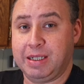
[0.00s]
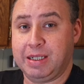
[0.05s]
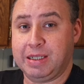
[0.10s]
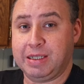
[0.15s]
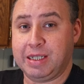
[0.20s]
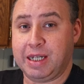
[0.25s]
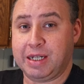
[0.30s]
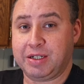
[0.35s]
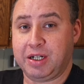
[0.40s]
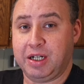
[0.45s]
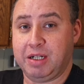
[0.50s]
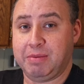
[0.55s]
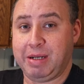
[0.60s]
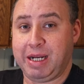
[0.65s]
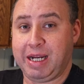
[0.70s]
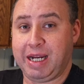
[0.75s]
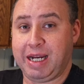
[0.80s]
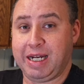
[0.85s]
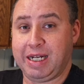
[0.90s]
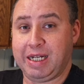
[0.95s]
That's going to be
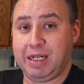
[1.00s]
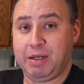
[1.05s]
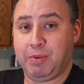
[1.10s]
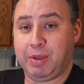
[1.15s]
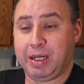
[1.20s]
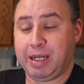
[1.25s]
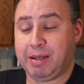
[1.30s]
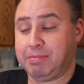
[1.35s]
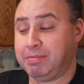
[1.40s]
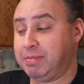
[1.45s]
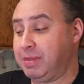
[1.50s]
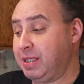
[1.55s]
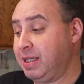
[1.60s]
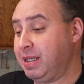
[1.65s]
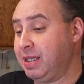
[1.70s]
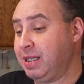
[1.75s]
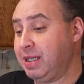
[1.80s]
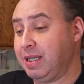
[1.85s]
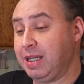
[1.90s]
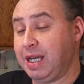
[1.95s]
handy when I'm
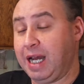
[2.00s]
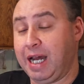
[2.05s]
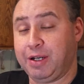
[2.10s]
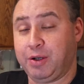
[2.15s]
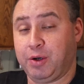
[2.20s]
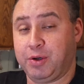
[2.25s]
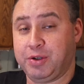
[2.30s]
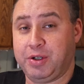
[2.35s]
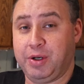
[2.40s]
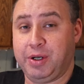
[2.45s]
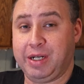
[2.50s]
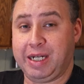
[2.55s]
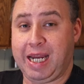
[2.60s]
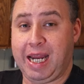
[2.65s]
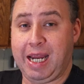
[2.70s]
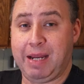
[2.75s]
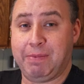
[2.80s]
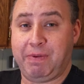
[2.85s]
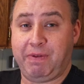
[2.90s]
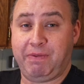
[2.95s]
outdoors doing the
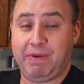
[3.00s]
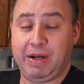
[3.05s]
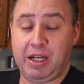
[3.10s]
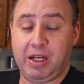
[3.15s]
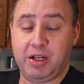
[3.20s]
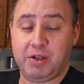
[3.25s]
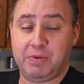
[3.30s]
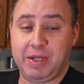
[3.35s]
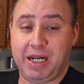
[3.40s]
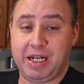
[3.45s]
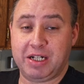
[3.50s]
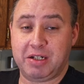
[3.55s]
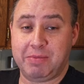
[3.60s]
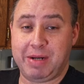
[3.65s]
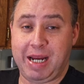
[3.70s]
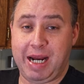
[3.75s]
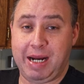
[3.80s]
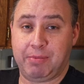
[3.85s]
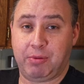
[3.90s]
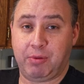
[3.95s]
camping videos. We got some
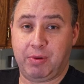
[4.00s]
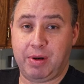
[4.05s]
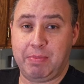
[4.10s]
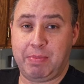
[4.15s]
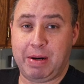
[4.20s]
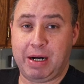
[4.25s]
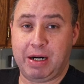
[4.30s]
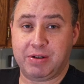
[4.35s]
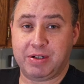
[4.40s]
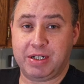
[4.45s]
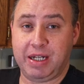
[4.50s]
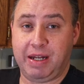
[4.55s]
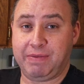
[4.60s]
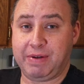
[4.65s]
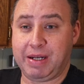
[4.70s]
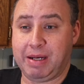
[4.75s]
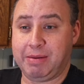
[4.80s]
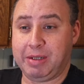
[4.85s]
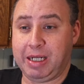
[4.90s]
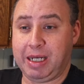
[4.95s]
camper repair stuff
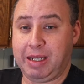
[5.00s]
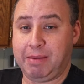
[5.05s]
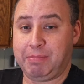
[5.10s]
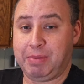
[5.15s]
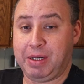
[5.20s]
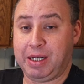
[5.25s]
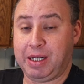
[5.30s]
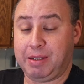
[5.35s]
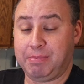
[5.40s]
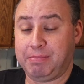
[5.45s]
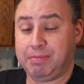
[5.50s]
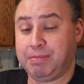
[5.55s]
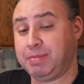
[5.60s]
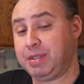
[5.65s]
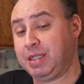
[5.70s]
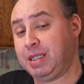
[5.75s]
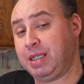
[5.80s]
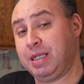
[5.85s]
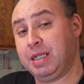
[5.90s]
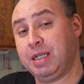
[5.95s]
coming up, and but
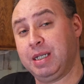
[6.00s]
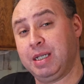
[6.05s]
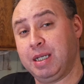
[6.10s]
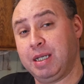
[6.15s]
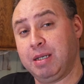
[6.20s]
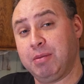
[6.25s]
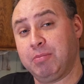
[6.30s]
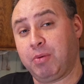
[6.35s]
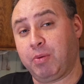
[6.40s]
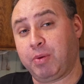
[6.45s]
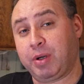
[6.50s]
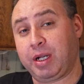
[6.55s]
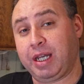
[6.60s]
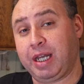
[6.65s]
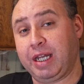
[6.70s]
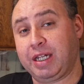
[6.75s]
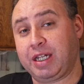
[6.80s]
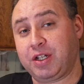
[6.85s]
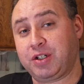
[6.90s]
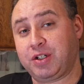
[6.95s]
we're going to
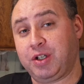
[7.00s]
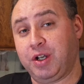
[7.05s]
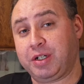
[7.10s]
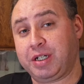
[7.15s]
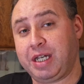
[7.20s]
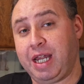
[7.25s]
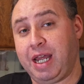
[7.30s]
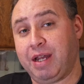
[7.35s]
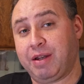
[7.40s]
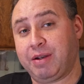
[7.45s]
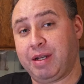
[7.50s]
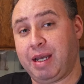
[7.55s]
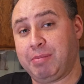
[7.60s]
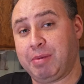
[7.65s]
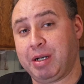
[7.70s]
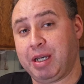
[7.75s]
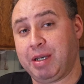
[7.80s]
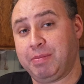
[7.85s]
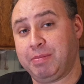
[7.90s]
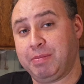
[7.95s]
let this cook down. I'm
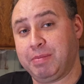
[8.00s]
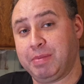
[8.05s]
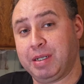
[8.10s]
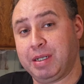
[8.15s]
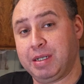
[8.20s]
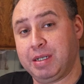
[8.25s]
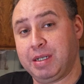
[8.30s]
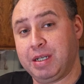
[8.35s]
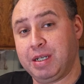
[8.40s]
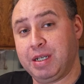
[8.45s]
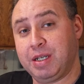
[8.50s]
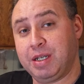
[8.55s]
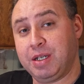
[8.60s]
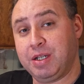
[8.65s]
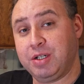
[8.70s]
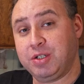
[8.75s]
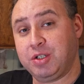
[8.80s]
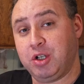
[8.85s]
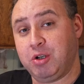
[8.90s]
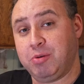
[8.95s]
going to
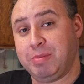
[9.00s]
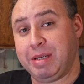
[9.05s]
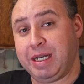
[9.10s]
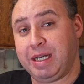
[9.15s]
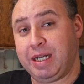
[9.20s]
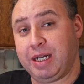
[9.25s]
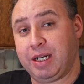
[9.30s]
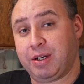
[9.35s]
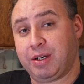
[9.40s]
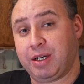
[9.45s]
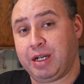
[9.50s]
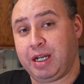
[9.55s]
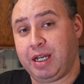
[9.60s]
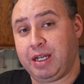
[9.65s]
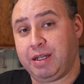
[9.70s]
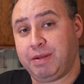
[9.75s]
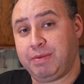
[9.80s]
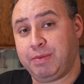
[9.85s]
zoom in here and